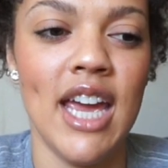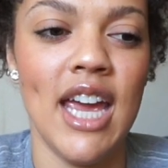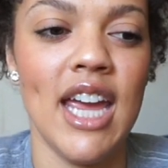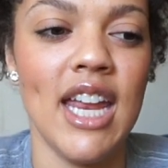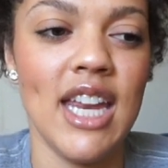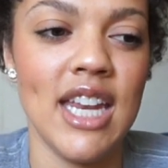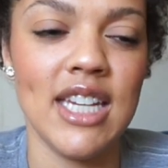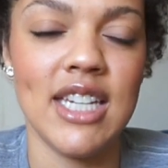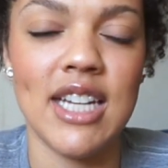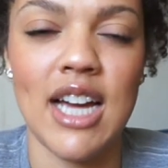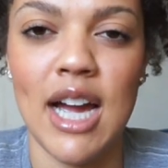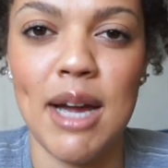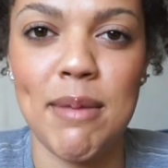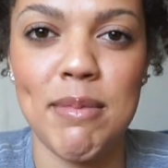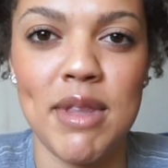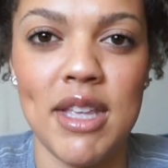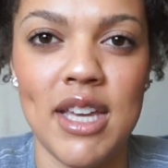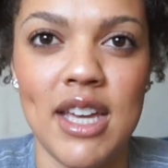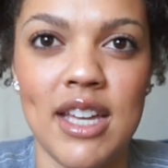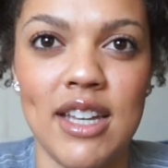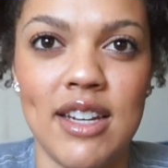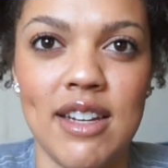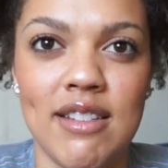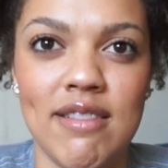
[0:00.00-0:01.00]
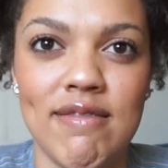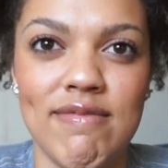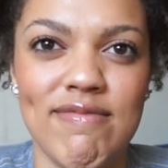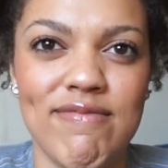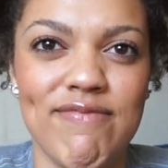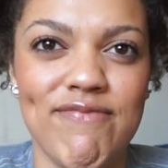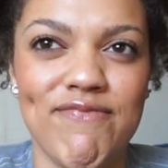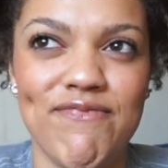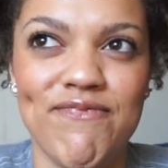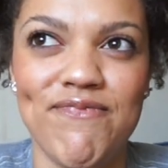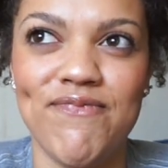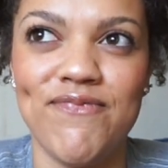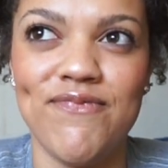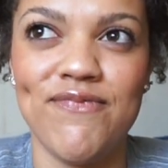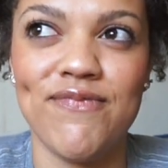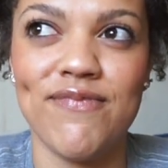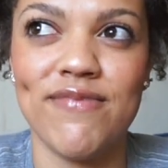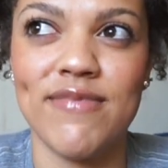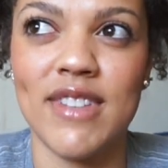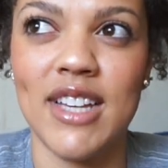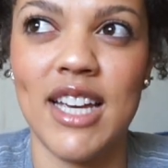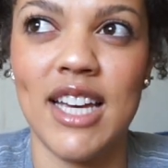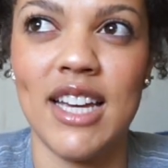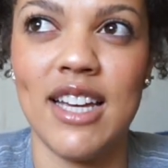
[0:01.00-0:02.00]
Anytime that
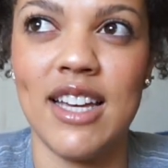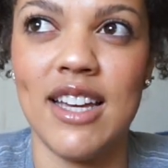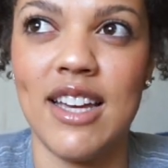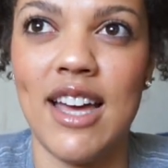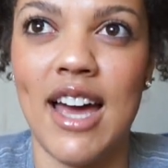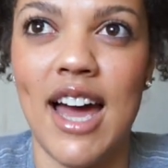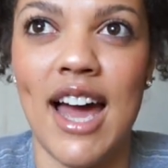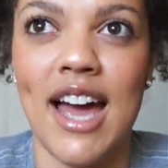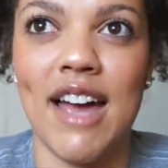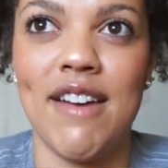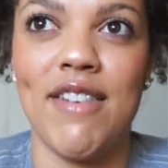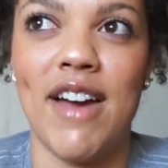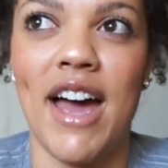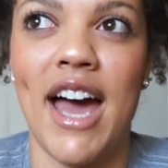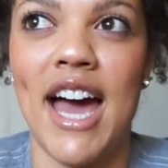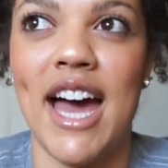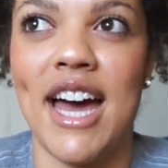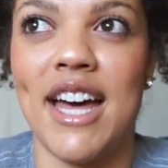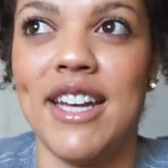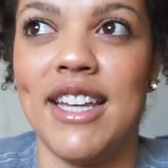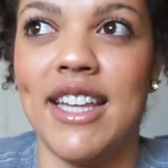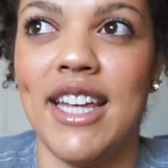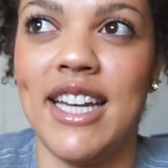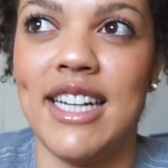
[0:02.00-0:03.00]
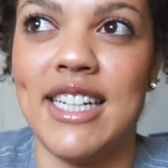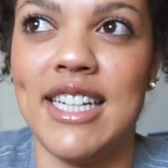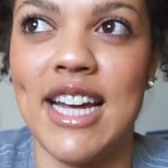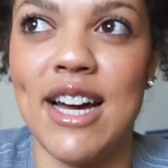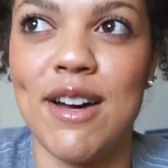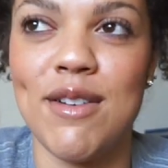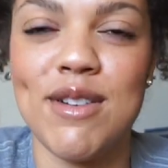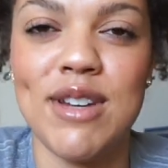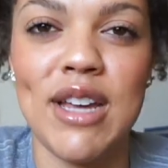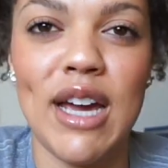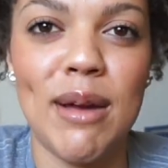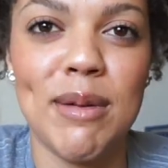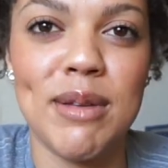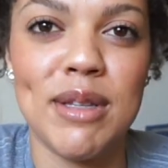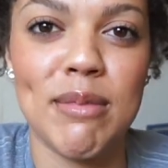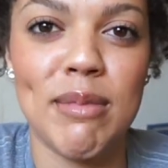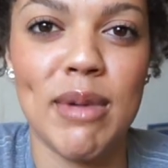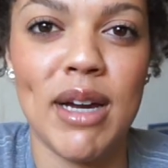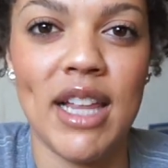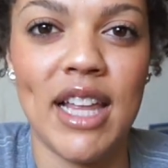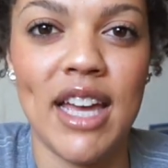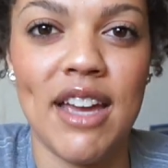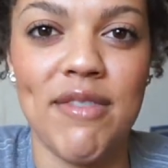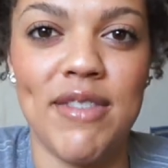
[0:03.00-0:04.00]
I've had like down times in
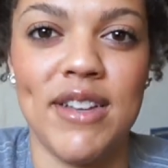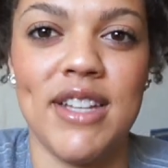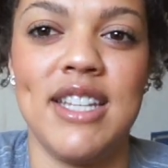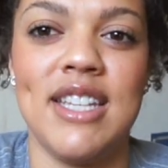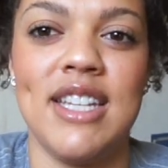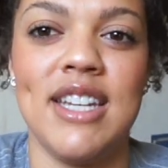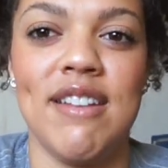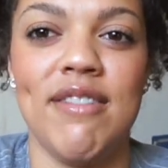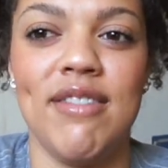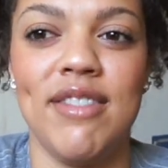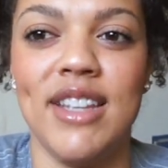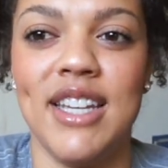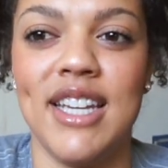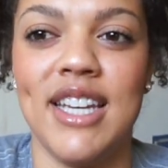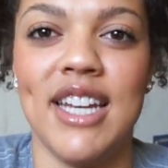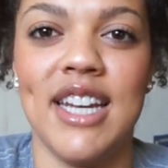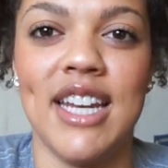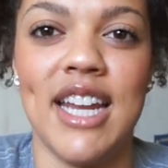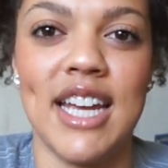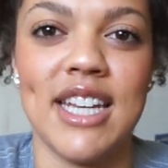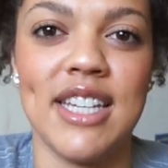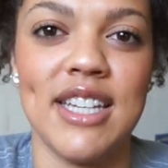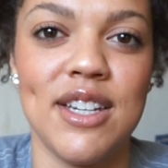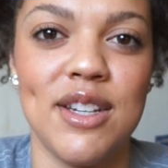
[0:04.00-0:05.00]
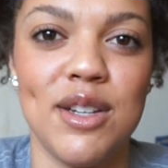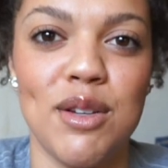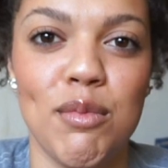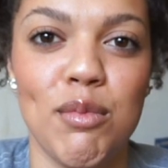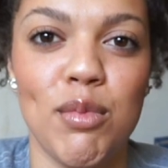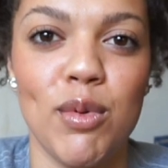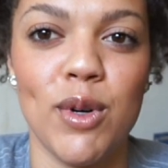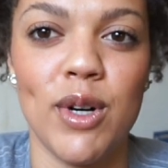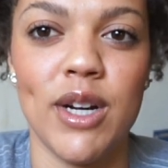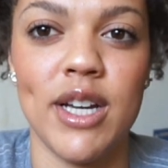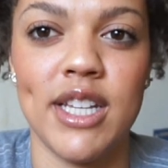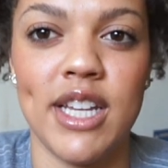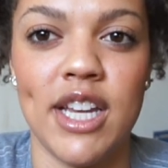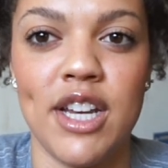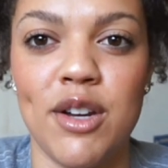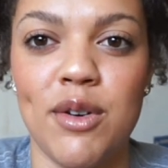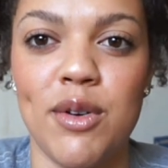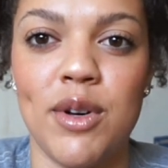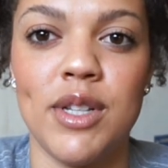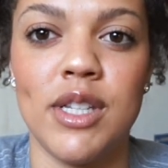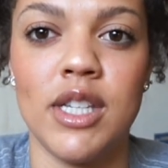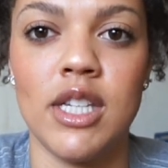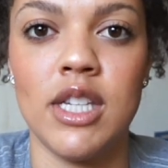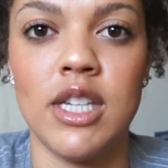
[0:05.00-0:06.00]
my life, it's definitely connected to boys. I know
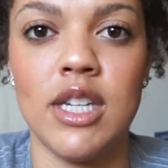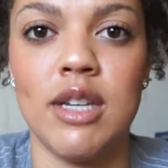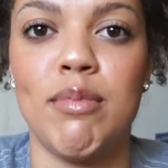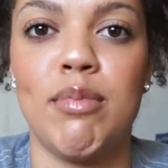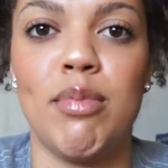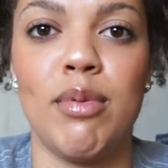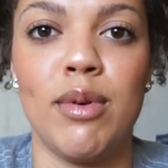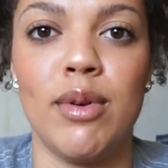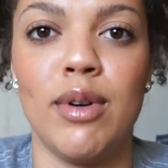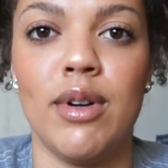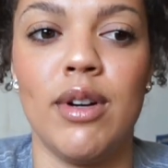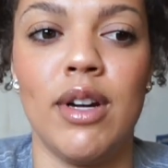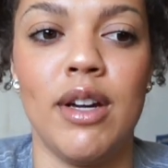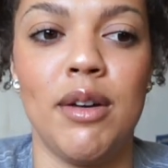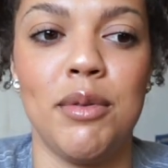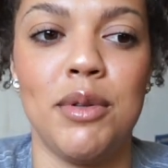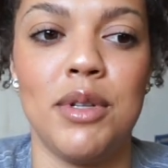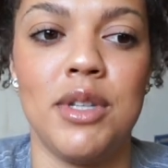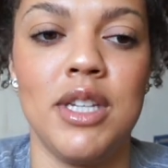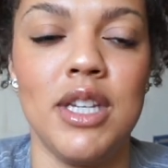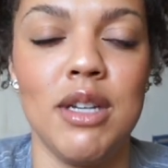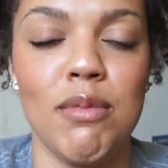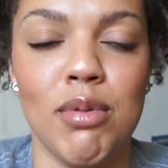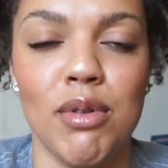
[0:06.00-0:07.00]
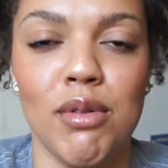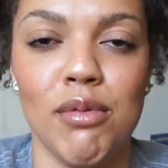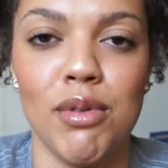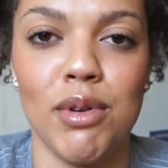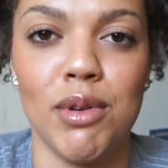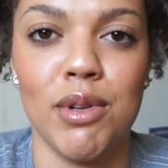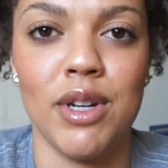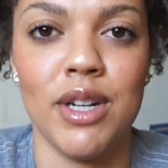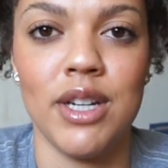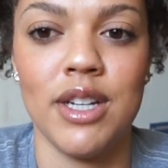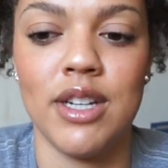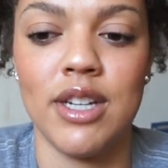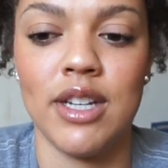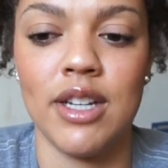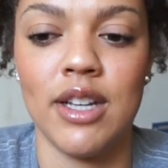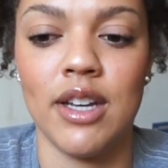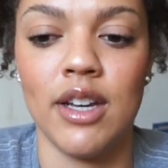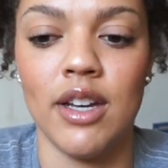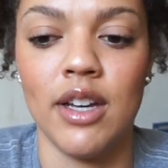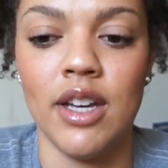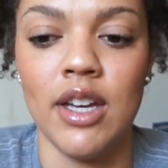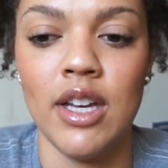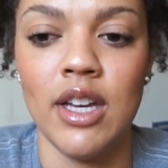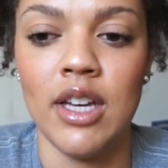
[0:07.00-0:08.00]
it was deeper rooted
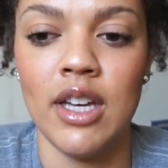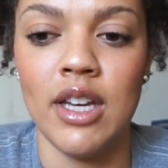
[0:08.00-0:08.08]
to